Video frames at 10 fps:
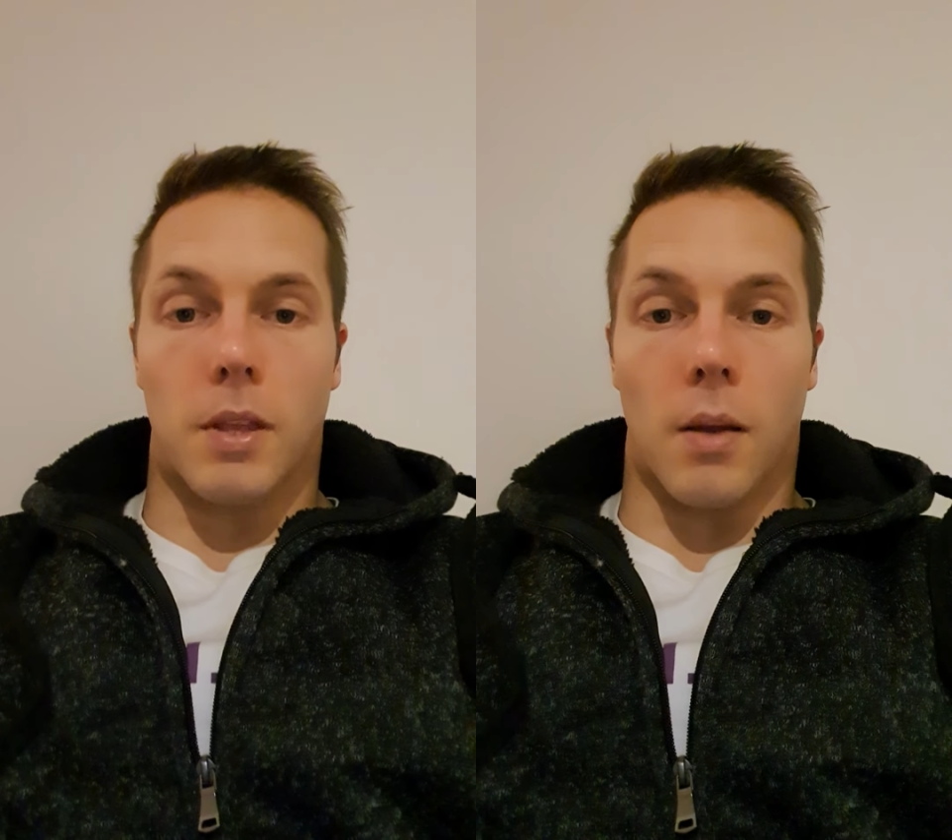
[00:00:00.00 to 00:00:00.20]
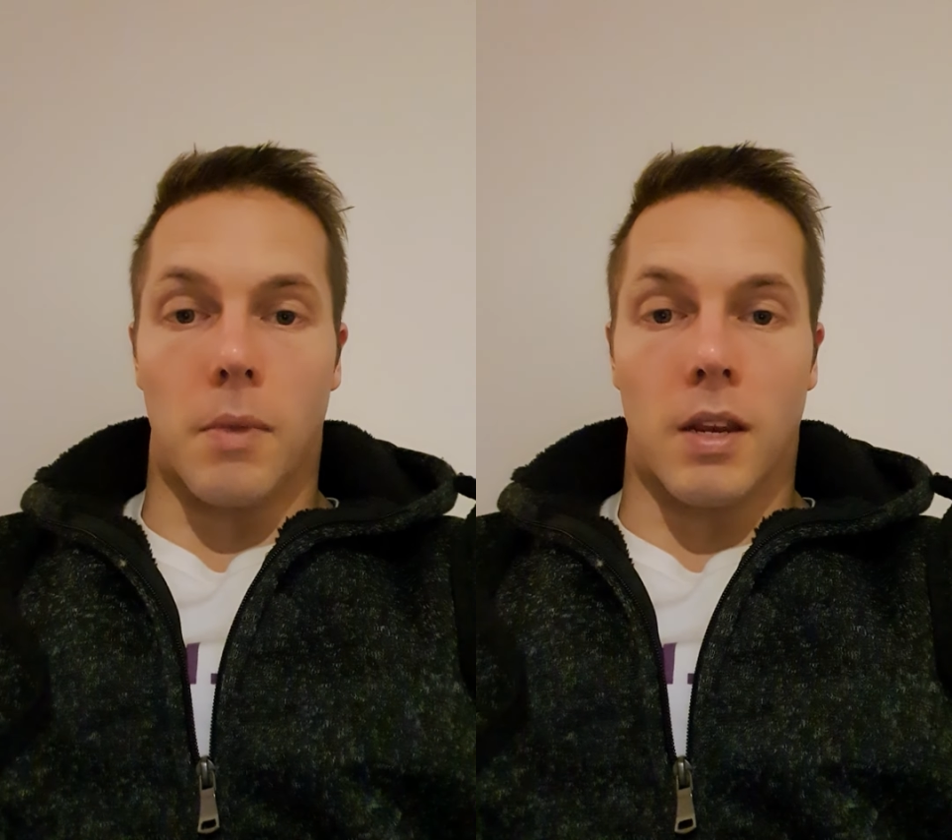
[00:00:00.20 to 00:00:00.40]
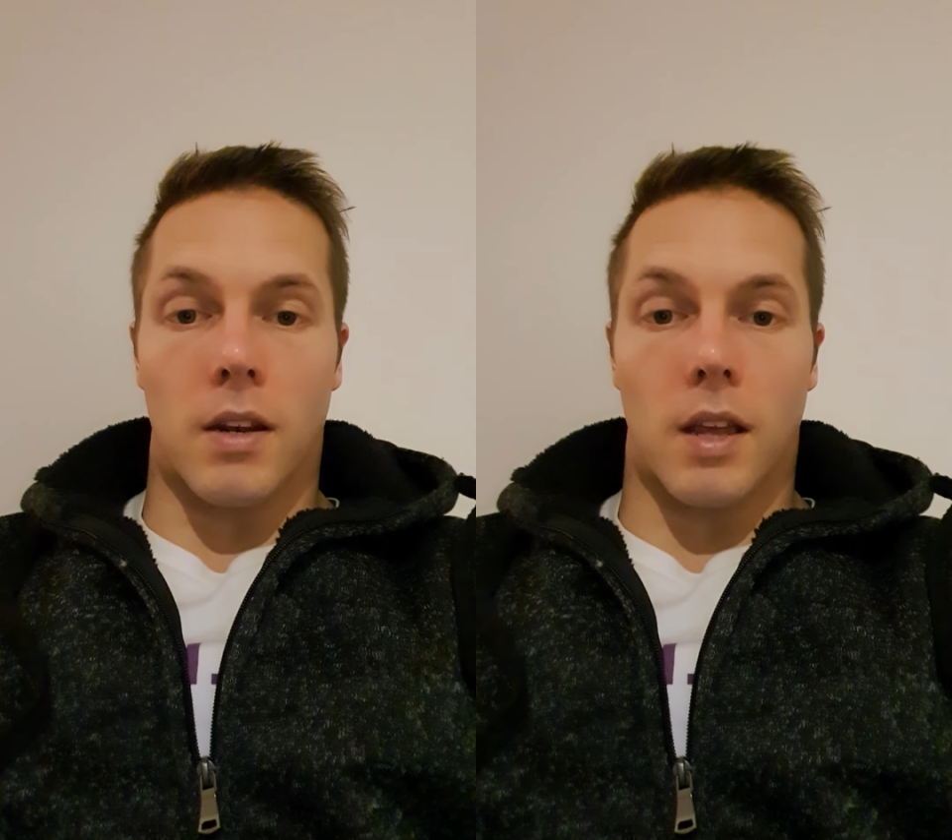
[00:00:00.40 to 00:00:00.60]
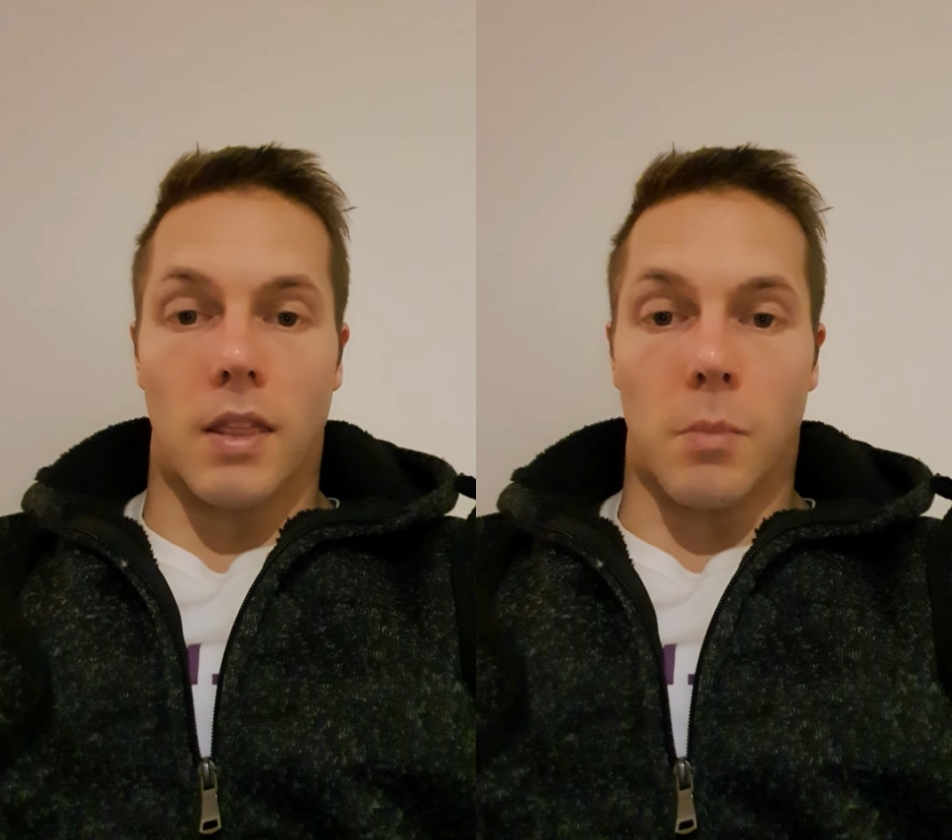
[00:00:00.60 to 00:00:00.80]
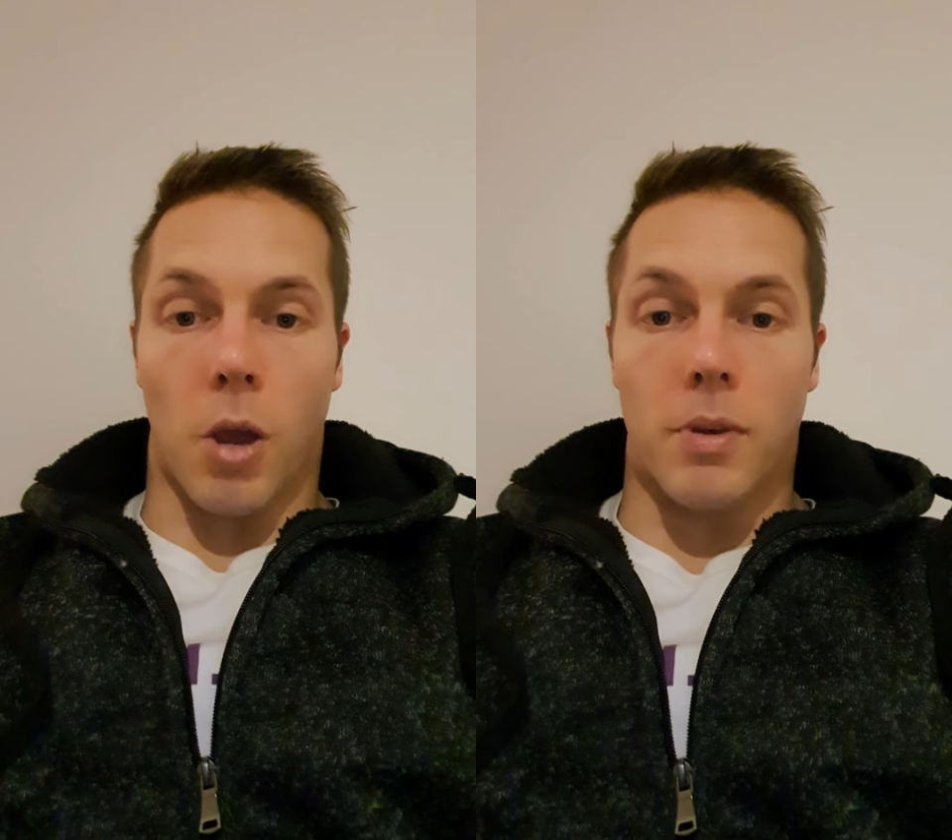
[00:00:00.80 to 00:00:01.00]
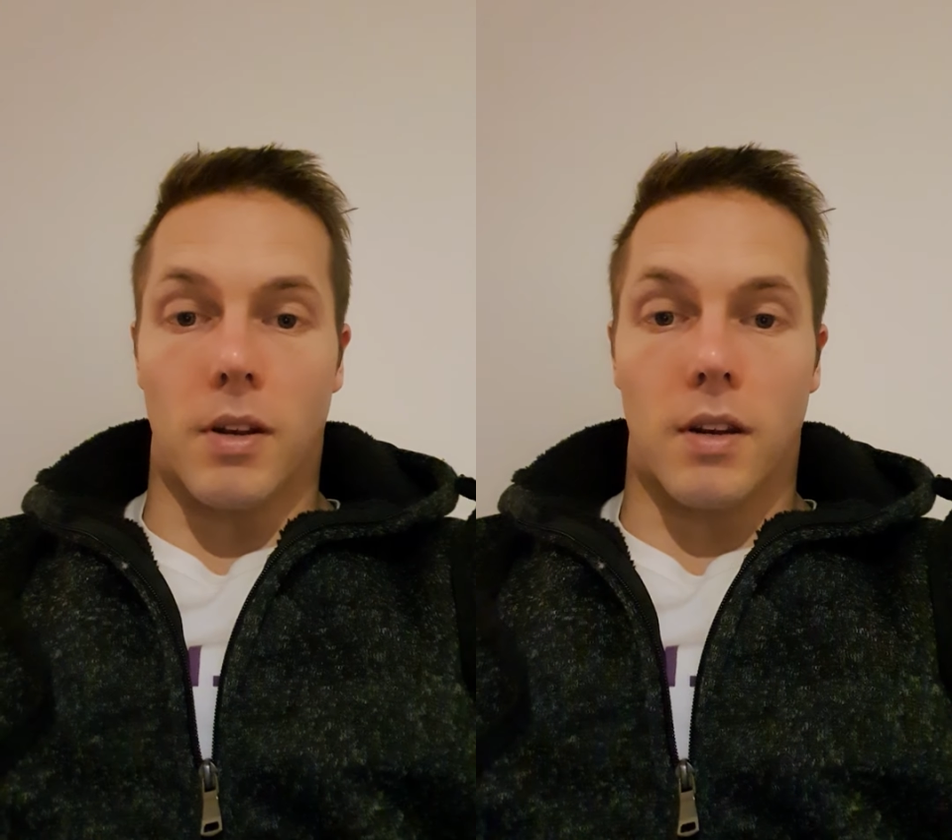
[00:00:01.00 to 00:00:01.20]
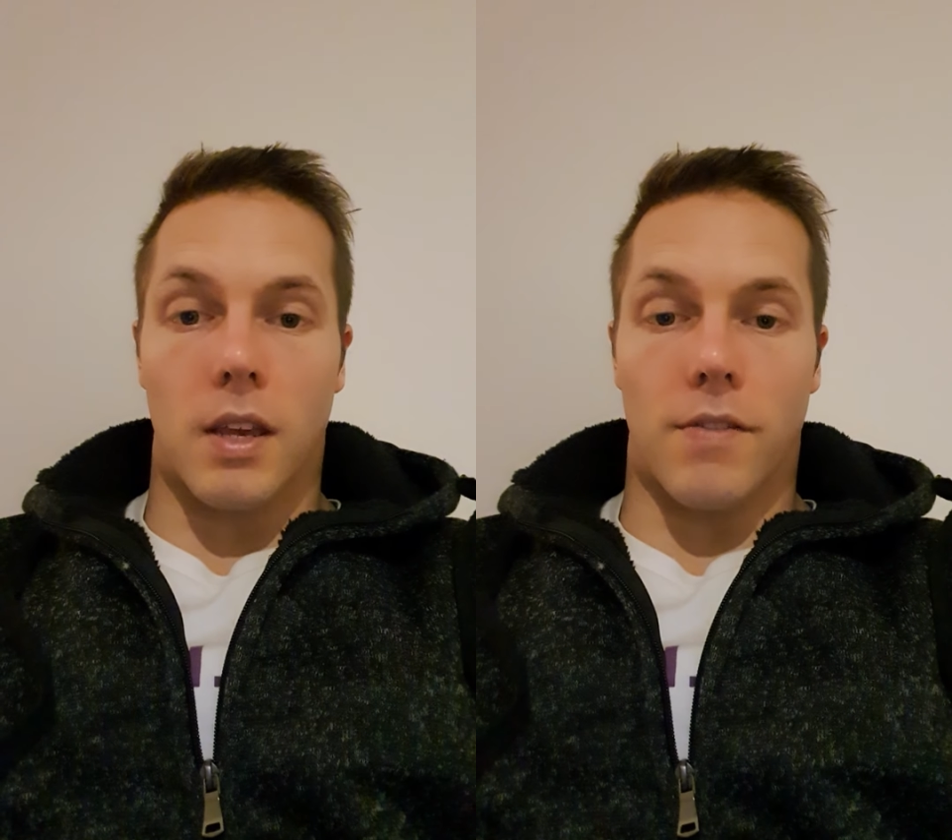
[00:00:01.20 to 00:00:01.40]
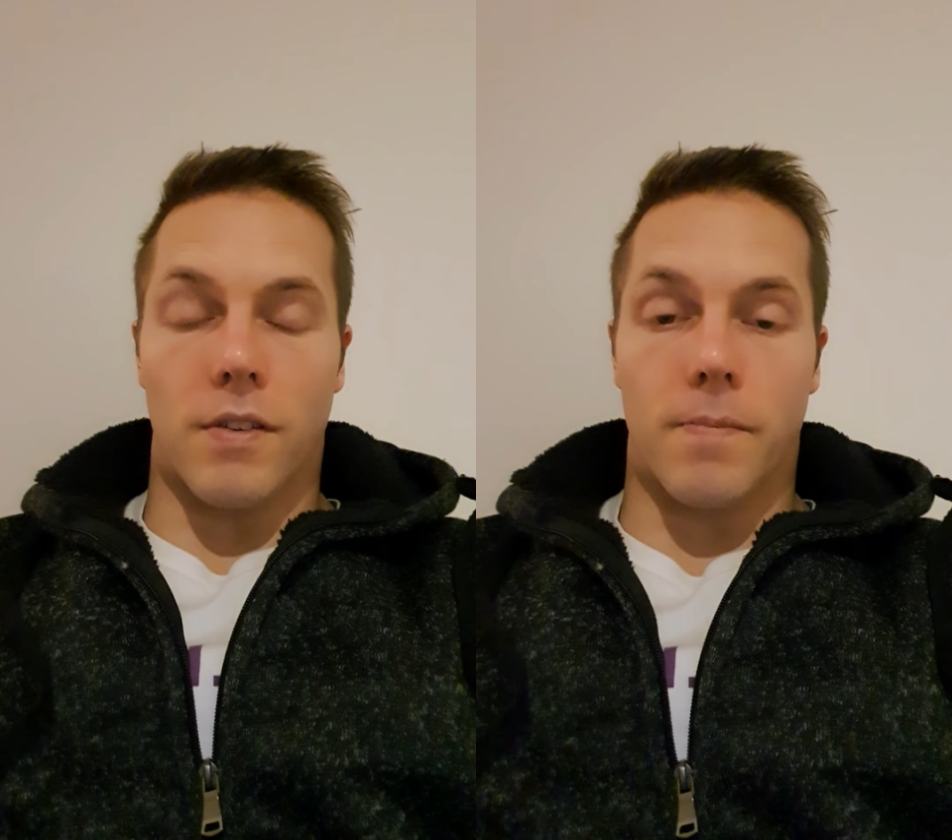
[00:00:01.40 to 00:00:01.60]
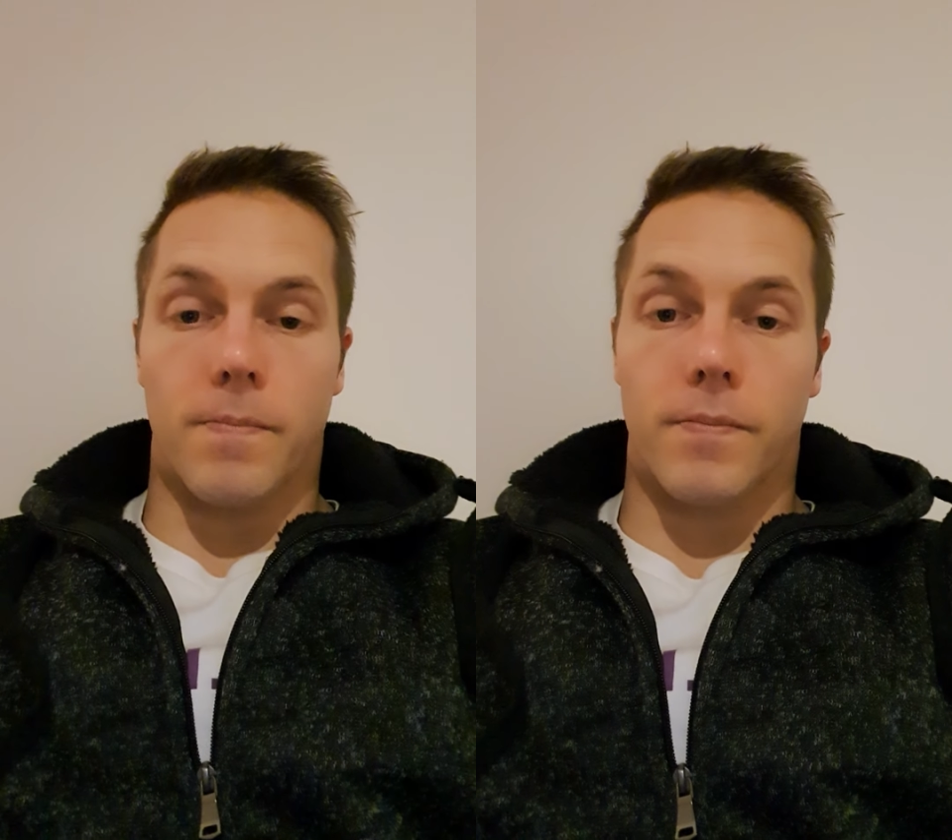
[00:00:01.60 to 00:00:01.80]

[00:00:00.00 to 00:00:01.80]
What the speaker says: that I'm in at the moment, even.